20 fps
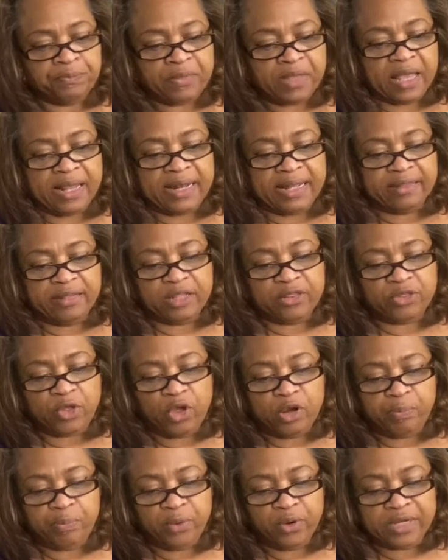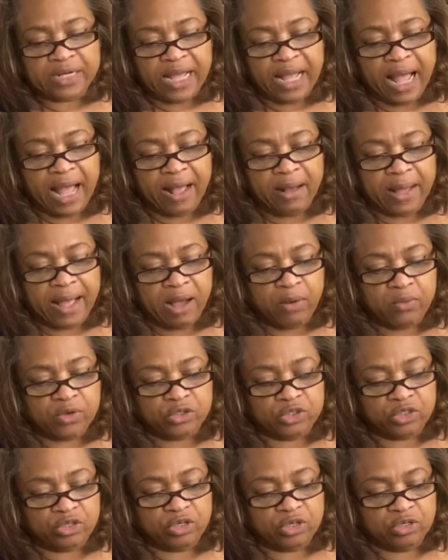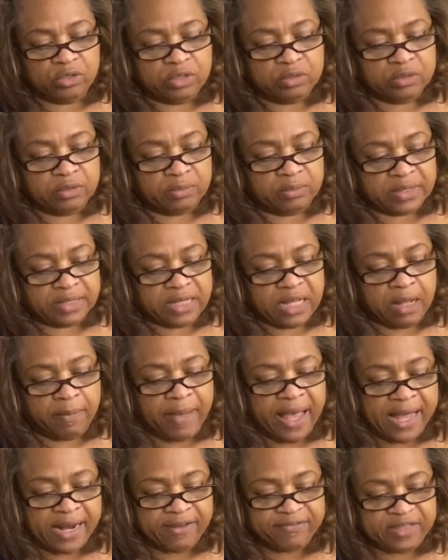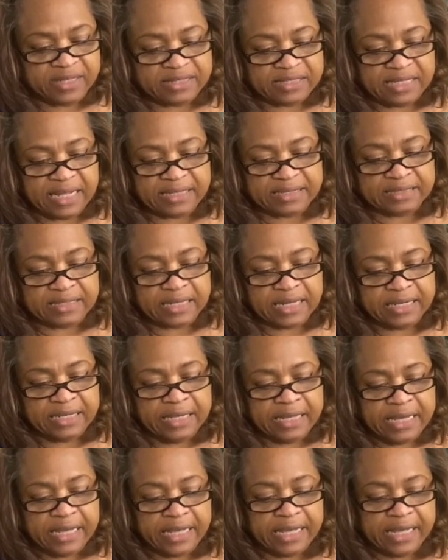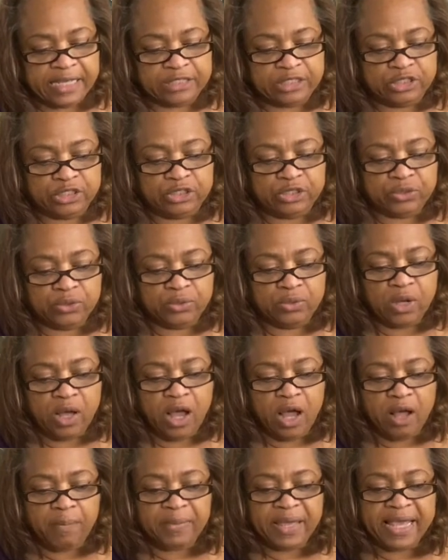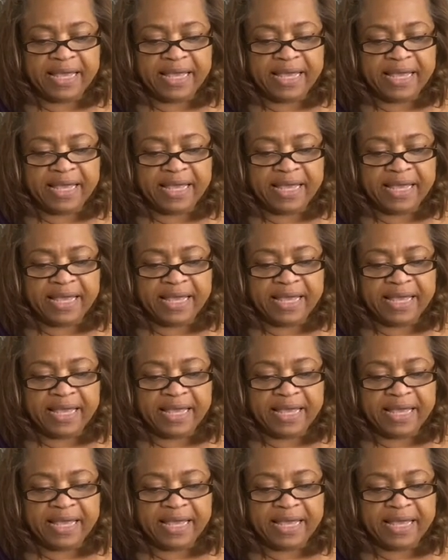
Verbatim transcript: And then the third point I, I want you to come out of this lesson is to um,